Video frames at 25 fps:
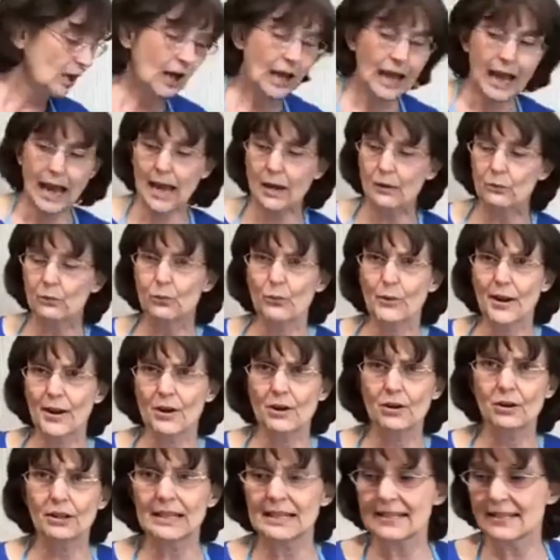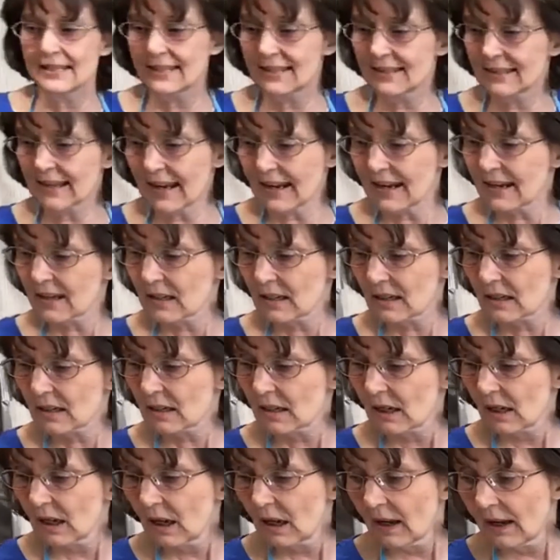I rarely sand
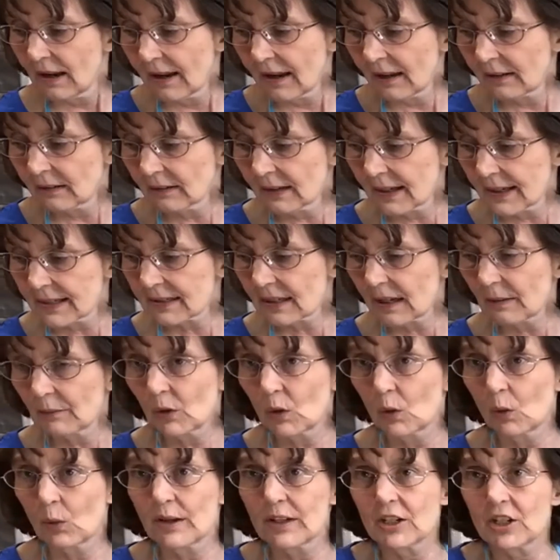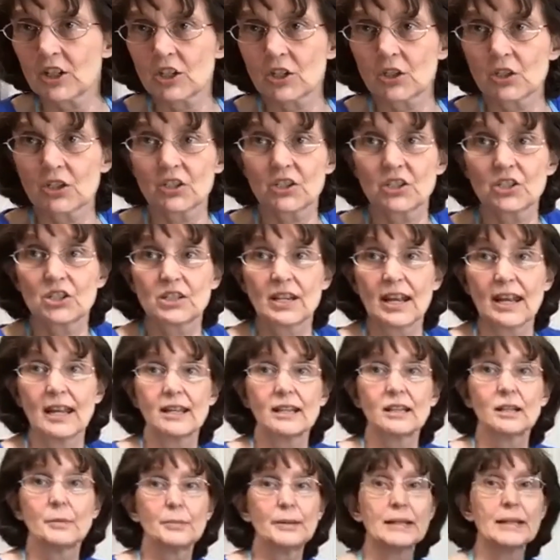unless I'm going to
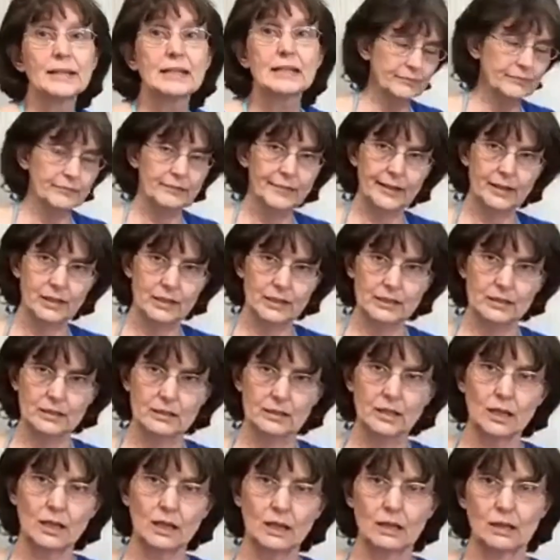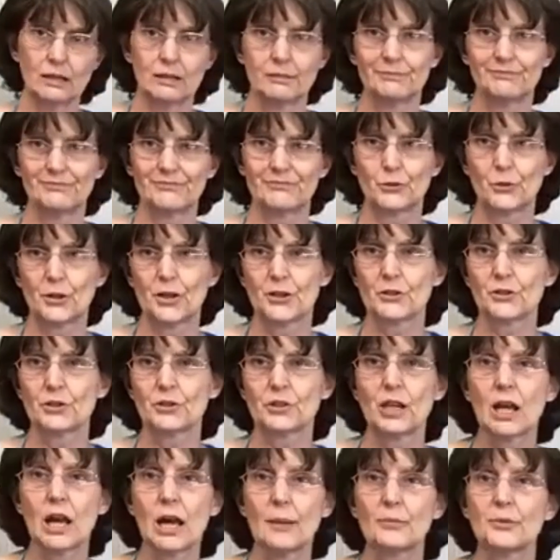stain a piece, like a dresser
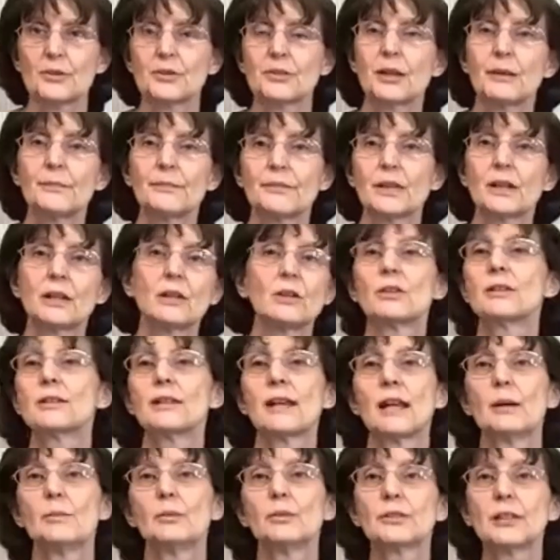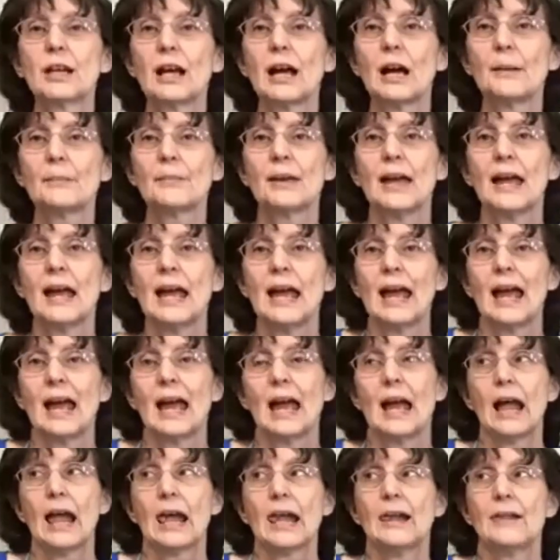top or something, or a tabletop.
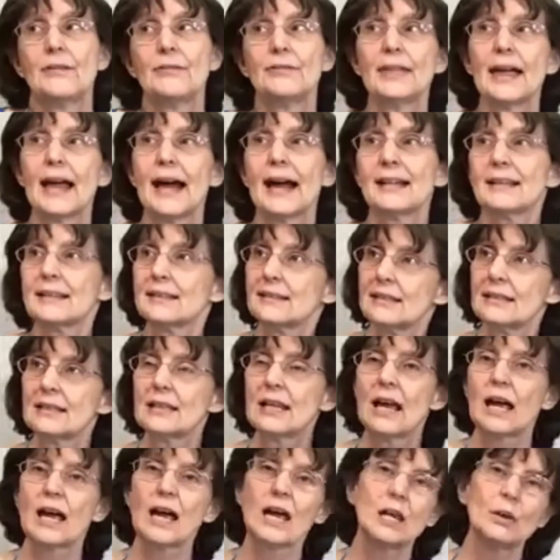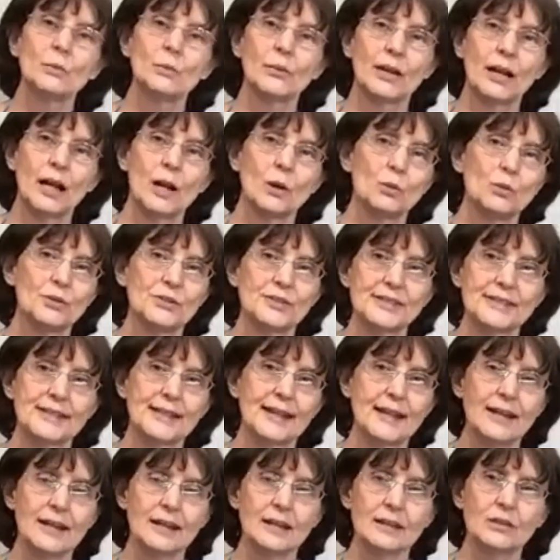That's the time when I will
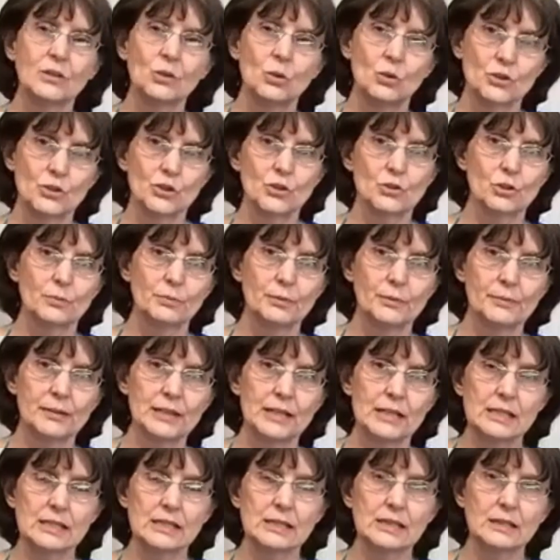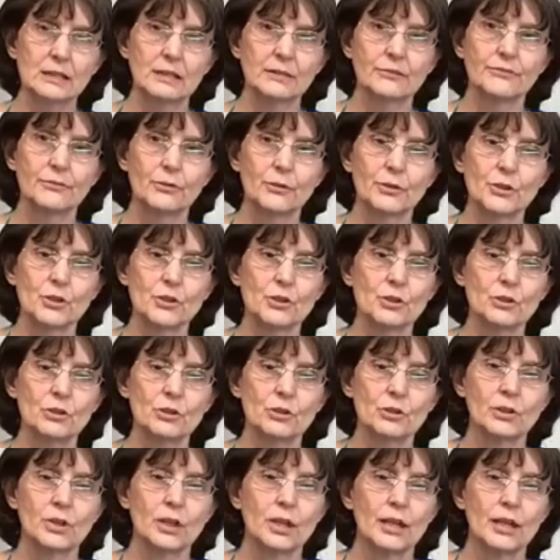sand or strip a piece of furniture